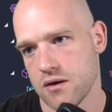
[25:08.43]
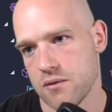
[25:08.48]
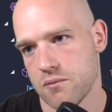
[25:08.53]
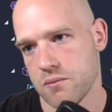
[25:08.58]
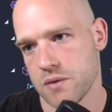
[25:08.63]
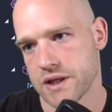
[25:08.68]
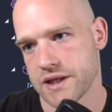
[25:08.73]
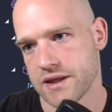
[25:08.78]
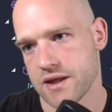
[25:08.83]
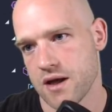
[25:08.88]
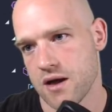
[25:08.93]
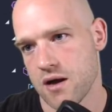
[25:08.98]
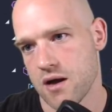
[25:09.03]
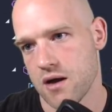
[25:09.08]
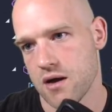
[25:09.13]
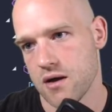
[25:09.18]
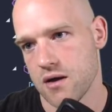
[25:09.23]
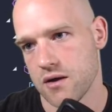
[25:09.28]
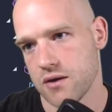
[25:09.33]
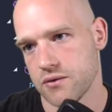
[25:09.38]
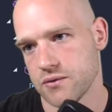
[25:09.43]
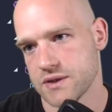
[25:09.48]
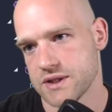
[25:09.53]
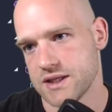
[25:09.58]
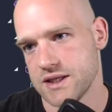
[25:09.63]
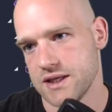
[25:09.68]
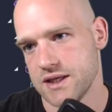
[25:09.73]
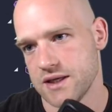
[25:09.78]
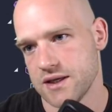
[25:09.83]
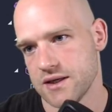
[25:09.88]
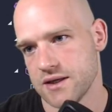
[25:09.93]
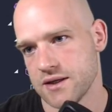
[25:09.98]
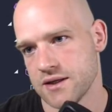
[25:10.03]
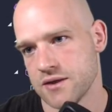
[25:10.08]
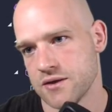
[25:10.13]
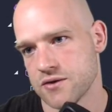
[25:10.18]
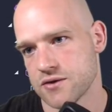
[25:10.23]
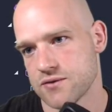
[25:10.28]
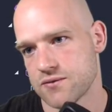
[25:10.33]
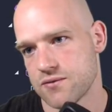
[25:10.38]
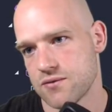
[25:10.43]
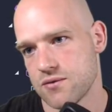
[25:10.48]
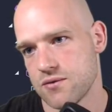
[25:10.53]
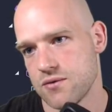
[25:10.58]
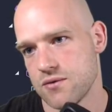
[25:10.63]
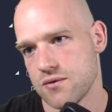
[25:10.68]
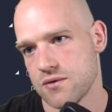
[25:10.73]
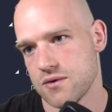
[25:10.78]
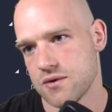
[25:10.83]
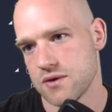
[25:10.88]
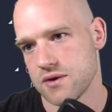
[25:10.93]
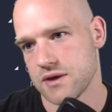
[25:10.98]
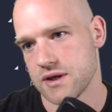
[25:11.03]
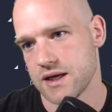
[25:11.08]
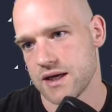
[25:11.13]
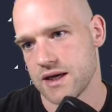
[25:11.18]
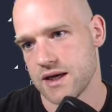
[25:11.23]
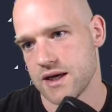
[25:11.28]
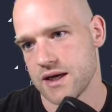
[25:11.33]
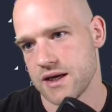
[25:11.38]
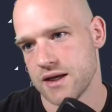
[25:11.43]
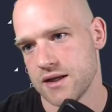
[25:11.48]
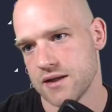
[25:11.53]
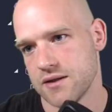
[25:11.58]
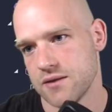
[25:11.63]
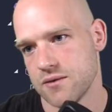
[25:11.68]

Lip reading: But now you see it goes through, and